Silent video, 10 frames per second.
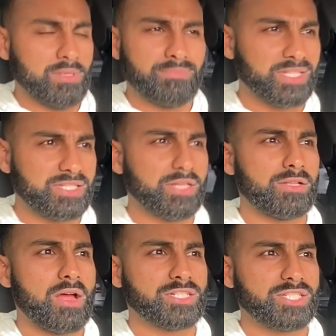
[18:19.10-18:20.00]
But
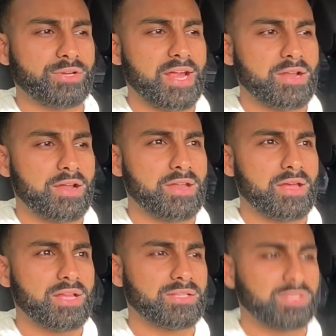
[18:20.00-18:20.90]
still launches great on
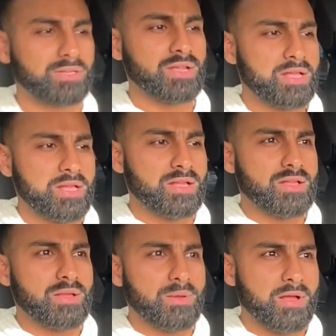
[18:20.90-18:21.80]

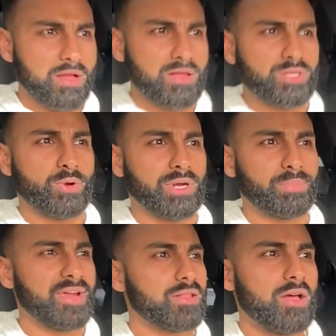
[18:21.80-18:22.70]
a torque
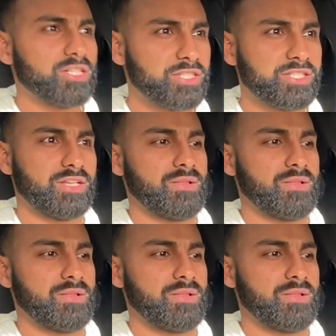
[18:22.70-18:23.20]
brake launch is still